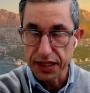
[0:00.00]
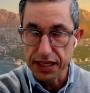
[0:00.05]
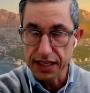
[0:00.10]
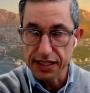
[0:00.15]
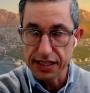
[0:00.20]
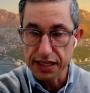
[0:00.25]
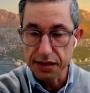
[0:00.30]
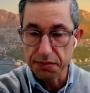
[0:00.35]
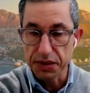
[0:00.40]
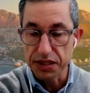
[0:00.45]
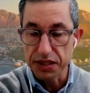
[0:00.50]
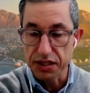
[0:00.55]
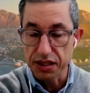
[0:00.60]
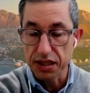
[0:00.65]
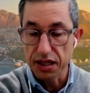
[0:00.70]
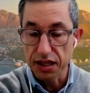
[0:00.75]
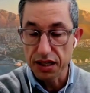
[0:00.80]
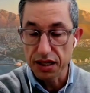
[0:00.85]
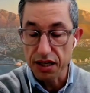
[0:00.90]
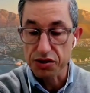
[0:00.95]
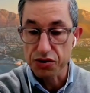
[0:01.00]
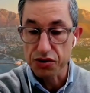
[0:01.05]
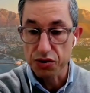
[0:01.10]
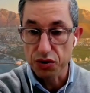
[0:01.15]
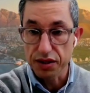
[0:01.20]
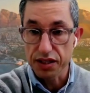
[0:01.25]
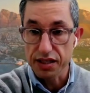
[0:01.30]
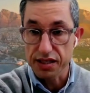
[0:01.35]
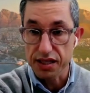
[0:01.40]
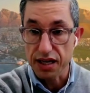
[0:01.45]
ECPG
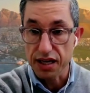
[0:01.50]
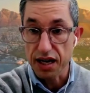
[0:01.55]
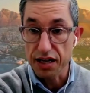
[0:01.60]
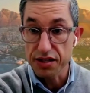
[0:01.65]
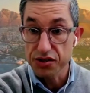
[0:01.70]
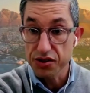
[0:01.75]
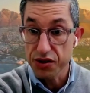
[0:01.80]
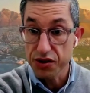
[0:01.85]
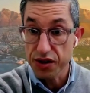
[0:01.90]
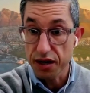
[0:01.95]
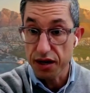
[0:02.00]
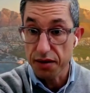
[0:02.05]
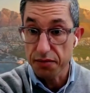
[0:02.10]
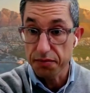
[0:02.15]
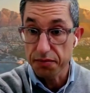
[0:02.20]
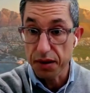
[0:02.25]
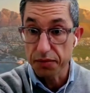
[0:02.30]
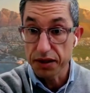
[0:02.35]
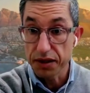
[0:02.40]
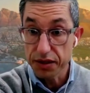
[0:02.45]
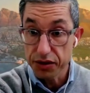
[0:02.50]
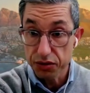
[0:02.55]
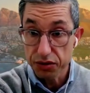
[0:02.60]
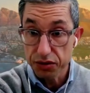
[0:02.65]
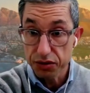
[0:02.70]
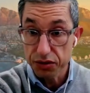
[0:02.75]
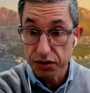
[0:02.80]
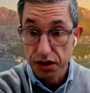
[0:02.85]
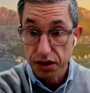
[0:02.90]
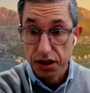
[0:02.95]
liaison is Andrea Pablido.
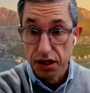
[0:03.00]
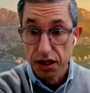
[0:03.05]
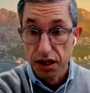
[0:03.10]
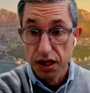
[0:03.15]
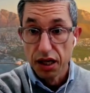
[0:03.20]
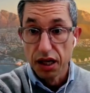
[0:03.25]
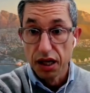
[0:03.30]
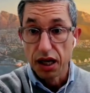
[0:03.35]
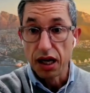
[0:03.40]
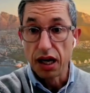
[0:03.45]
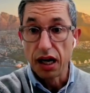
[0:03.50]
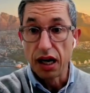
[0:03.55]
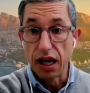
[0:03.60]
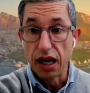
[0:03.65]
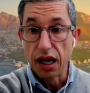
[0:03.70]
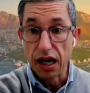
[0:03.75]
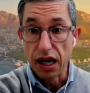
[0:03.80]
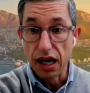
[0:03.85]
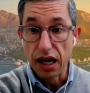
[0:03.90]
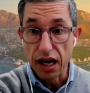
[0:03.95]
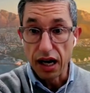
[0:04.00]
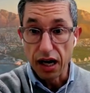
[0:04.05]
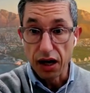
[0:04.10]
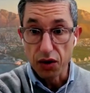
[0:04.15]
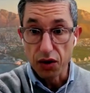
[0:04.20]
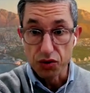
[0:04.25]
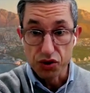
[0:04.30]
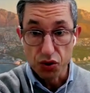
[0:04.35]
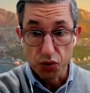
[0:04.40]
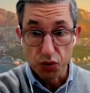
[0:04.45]

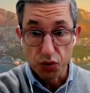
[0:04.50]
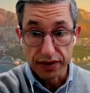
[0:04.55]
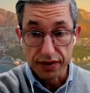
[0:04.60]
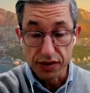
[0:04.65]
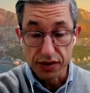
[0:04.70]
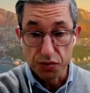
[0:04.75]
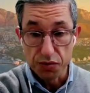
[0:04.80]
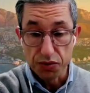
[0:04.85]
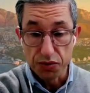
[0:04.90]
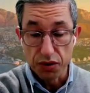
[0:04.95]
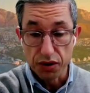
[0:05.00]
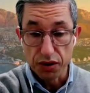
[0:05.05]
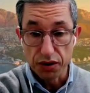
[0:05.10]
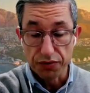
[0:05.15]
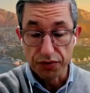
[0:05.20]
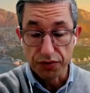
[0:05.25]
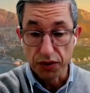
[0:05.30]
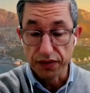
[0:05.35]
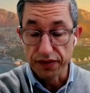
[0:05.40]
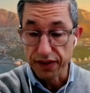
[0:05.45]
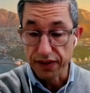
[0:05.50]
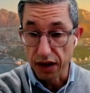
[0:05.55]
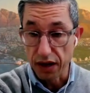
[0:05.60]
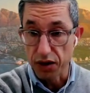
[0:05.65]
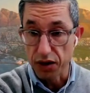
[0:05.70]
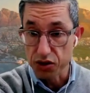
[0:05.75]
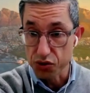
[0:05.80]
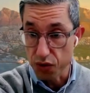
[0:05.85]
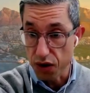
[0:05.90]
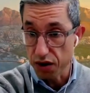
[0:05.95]
Also with the support of
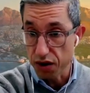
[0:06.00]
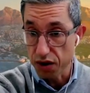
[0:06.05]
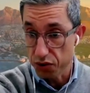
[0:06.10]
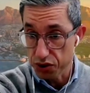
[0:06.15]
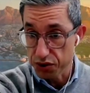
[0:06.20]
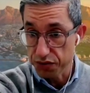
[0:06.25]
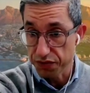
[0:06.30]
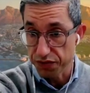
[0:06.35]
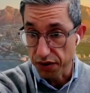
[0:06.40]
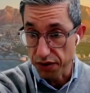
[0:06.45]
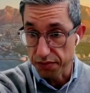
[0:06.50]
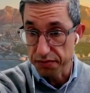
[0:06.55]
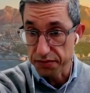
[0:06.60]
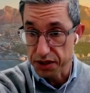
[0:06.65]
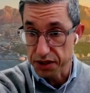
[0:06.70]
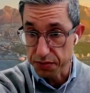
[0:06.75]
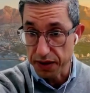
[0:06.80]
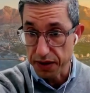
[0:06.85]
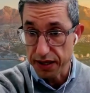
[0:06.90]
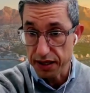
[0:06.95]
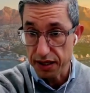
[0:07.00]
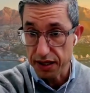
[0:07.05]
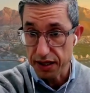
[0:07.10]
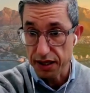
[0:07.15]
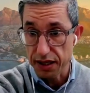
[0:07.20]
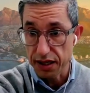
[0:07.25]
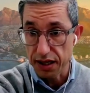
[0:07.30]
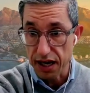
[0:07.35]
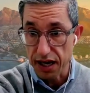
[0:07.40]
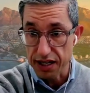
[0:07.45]
Gonzalo Atsuan, who's from Spain.
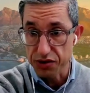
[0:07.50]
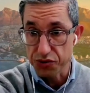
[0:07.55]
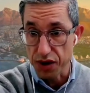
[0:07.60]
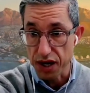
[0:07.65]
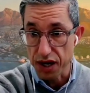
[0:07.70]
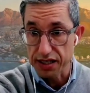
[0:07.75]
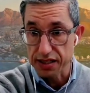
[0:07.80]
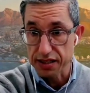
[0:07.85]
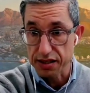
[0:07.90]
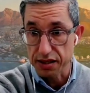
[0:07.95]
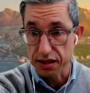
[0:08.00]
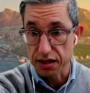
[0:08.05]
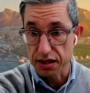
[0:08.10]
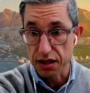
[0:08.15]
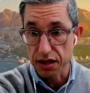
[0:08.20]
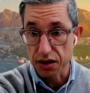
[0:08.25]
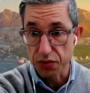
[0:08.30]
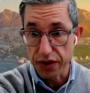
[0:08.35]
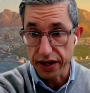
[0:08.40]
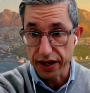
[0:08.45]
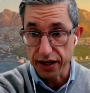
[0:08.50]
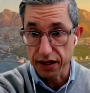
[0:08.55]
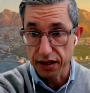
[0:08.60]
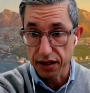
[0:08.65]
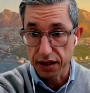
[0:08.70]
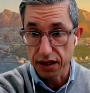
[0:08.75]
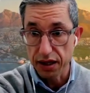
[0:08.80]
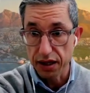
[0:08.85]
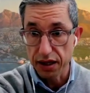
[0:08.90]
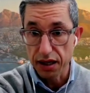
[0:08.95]
Andrea is a Greek
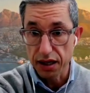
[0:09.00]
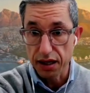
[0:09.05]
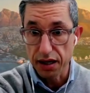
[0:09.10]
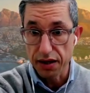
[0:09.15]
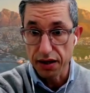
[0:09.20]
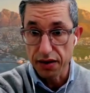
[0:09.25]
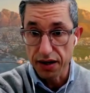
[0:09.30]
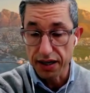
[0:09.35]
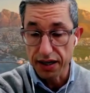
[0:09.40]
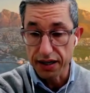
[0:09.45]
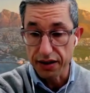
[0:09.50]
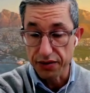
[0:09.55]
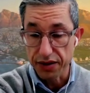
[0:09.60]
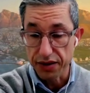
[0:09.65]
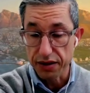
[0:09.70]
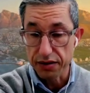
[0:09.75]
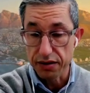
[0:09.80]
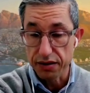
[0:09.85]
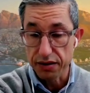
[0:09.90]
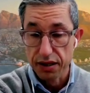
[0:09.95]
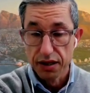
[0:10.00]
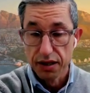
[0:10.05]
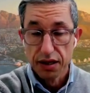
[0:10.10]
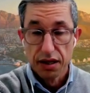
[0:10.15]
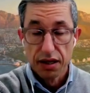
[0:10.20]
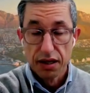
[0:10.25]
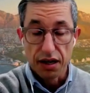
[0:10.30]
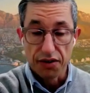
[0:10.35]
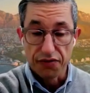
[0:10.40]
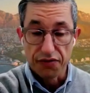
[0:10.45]
early career
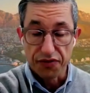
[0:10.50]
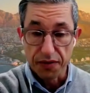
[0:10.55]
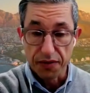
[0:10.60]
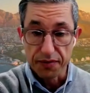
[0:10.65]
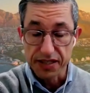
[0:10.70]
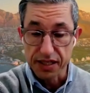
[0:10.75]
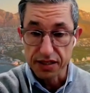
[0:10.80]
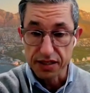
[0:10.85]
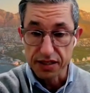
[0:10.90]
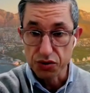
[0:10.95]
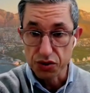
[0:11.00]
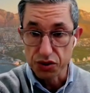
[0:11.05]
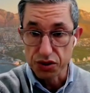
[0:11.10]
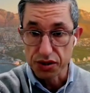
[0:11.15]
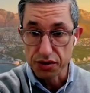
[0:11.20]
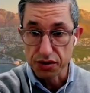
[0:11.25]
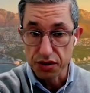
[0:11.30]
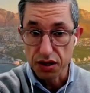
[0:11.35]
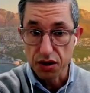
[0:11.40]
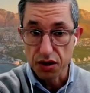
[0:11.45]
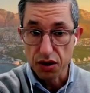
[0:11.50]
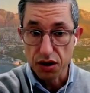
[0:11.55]
pharmacist who's